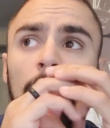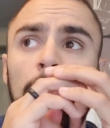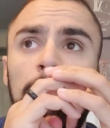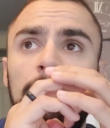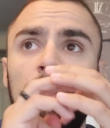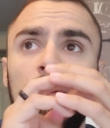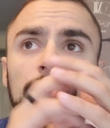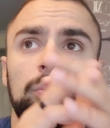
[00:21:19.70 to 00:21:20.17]

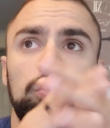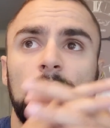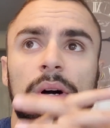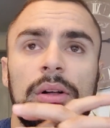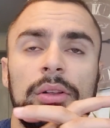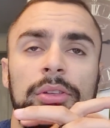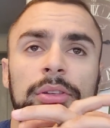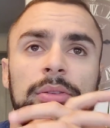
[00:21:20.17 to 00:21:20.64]
built
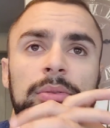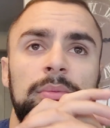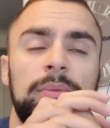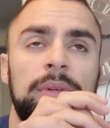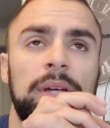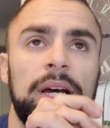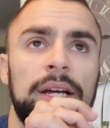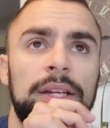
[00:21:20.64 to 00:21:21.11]
wealth,
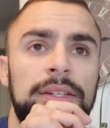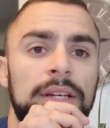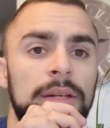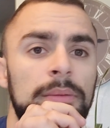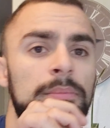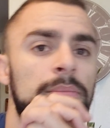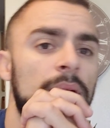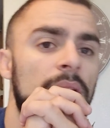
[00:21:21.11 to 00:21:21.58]

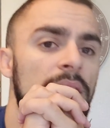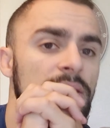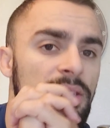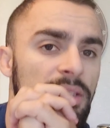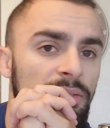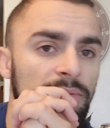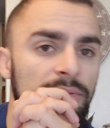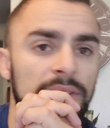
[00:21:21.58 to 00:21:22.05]
done
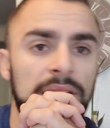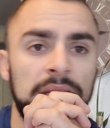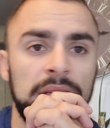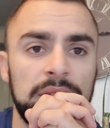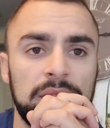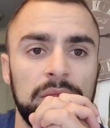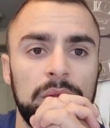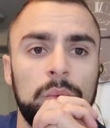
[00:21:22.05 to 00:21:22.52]
positive
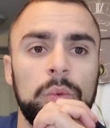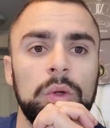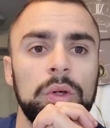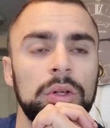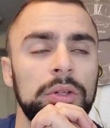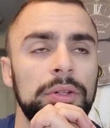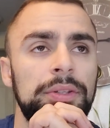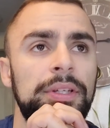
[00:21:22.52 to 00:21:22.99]
things in the
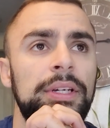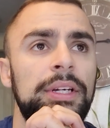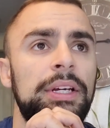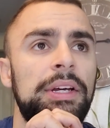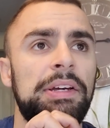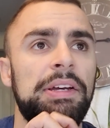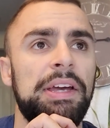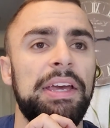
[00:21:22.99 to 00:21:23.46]
world.
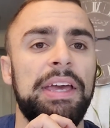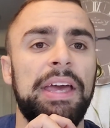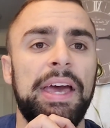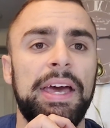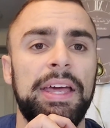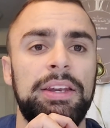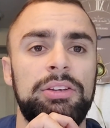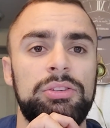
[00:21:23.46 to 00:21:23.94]

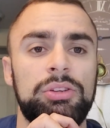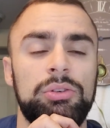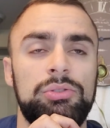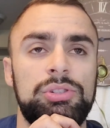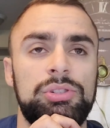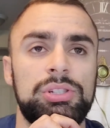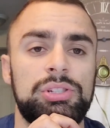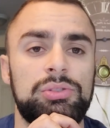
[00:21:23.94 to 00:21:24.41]
And so
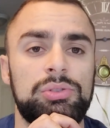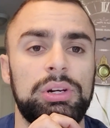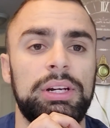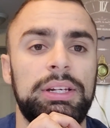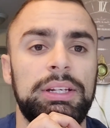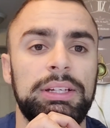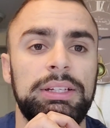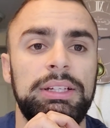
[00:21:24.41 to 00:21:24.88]
just
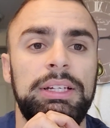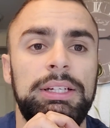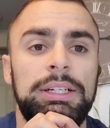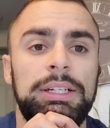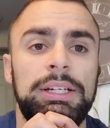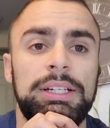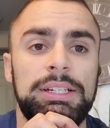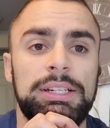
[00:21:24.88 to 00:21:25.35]
trying to
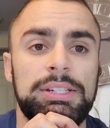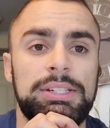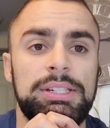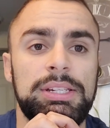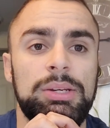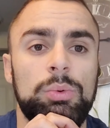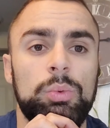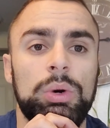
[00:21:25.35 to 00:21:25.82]

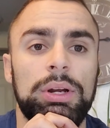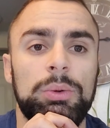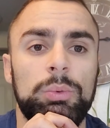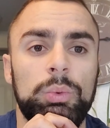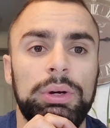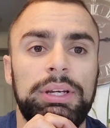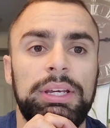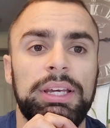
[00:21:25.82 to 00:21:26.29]
see
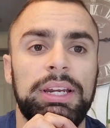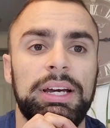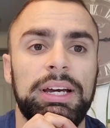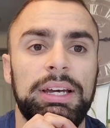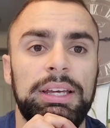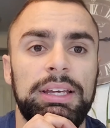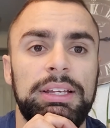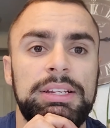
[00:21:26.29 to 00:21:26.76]
what can
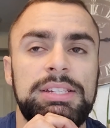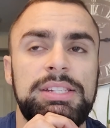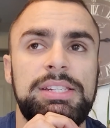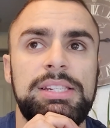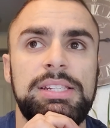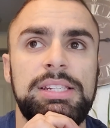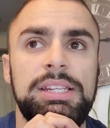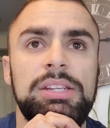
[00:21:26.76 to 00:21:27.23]
I
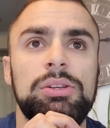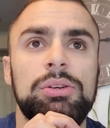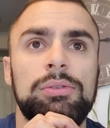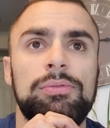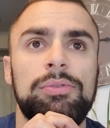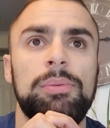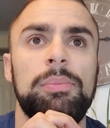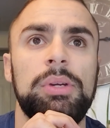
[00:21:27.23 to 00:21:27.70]
steal
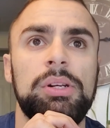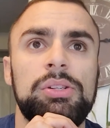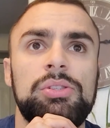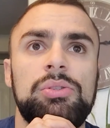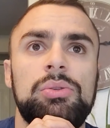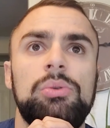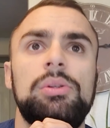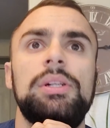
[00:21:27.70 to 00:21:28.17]
from their
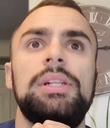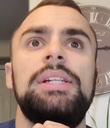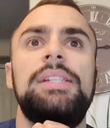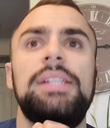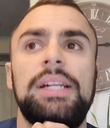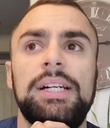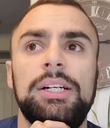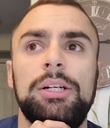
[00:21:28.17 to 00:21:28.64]
story
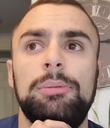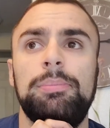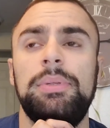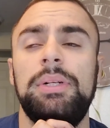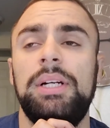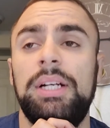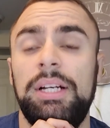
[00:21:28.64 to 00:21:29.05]
to help